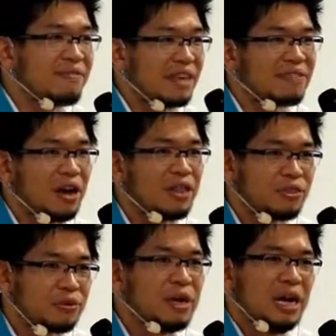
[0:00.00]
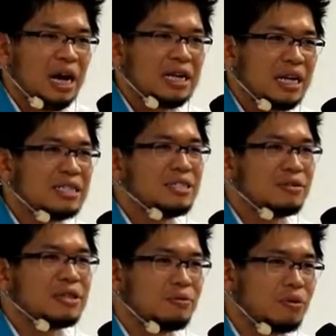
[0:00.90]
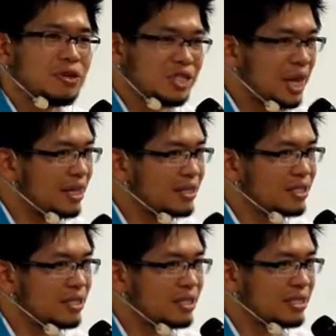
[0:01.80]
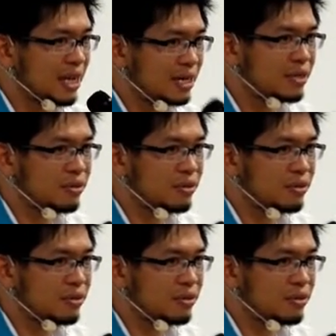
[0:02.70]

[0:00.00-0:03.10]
they've gone through, uh, so there were challenges, technical